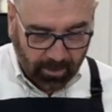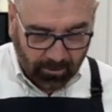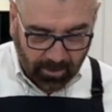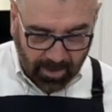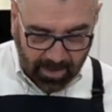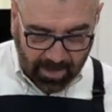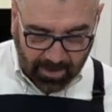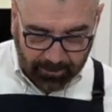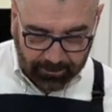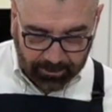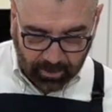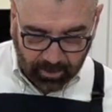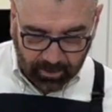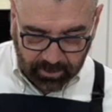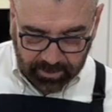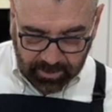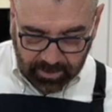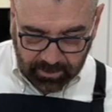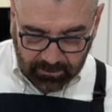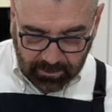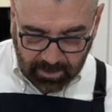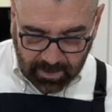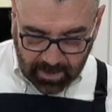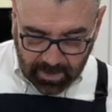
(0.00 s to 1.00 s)
while I pulled
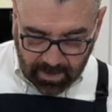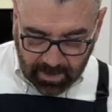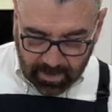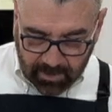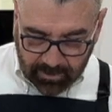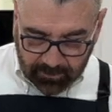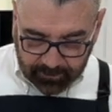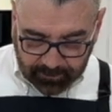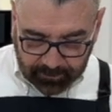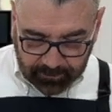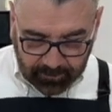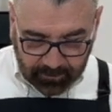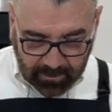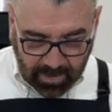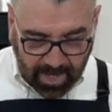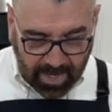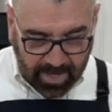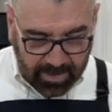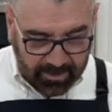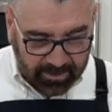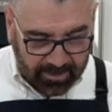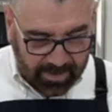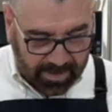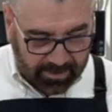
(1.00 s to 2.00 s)
it
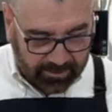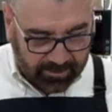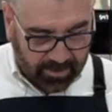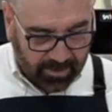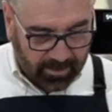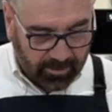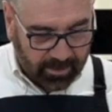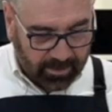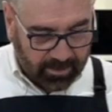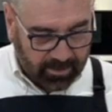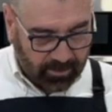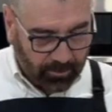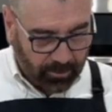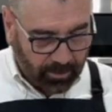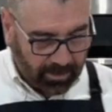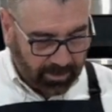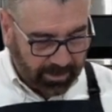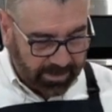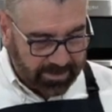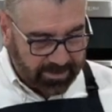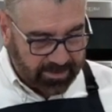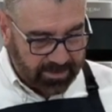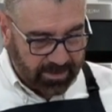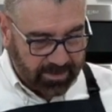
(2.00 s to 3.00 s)
out of that there to
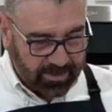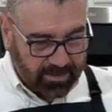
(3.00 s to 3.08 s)
release it.